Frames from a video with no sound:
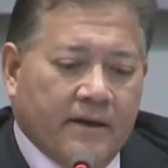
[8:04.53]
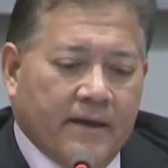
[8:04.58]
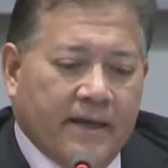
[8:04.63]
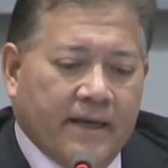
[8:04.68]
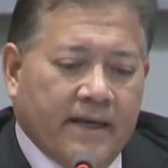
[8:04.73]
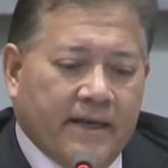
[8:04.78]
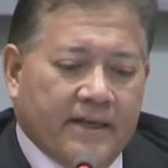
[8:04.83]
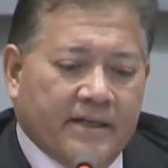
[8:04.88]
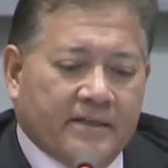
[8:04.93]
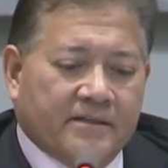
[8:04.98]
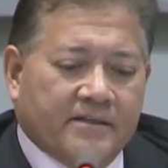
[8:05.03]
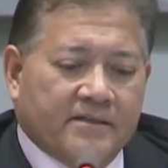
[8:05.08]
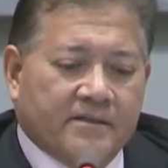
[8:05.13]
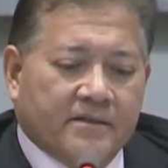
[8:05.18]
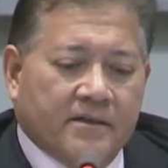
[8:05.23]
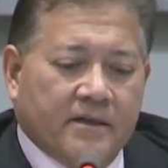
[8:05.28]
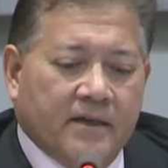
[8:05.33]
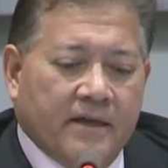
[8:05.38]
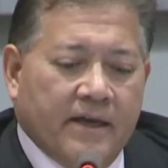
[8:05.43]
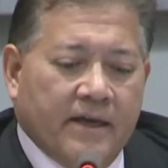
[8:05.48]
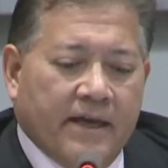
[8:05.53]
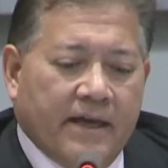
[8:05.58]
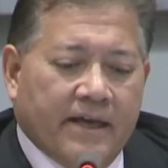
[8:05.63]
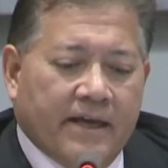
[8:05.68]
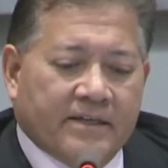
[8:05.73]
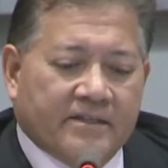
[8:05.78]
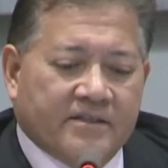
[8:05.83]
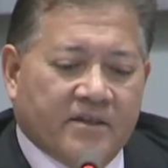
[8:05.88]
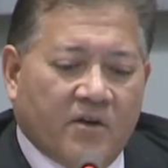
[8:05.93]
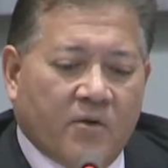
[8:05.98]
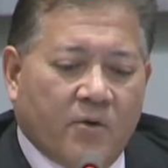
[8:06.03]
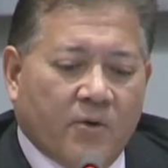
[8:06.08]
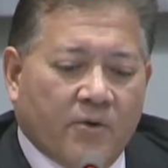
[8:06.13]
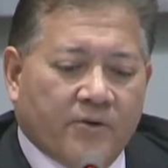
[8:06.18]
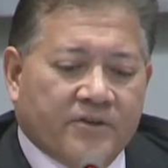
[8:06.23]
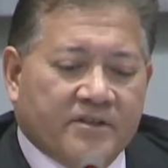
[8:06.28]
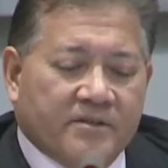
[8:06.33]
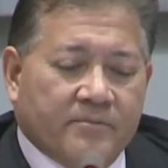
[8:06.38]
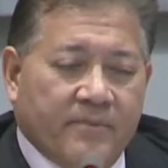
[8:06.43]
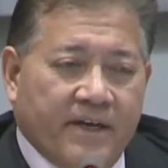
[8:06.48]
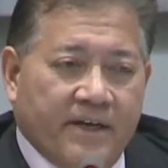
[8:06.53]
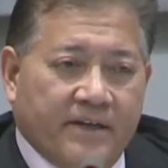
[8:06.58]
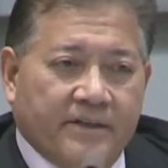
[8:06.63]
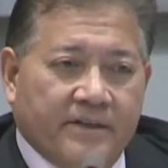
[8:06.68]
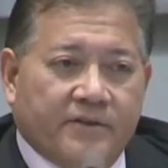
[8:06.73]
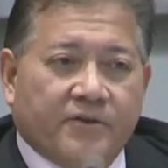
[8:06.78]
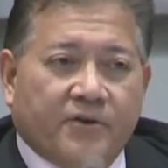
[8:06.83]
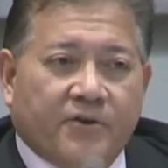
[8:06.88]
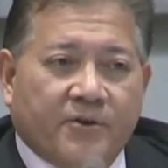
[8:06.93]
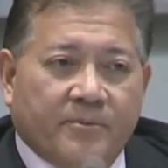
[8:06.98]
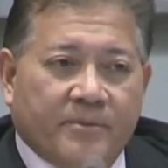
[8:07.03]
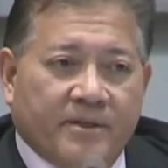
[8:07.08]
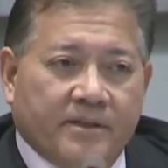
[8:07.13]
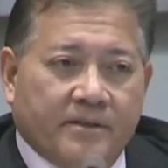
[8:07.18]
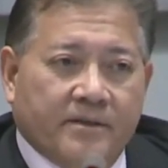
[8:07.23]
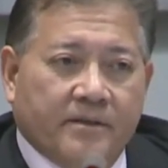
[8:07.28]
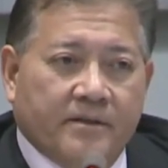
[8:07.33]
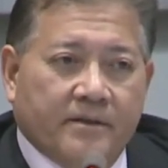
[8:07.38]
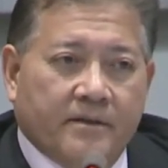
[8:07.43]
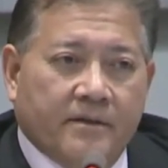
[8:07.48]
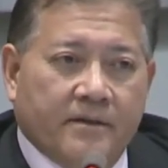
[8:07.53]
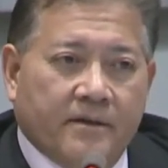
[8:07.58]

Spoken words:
and it's as the courts may determine,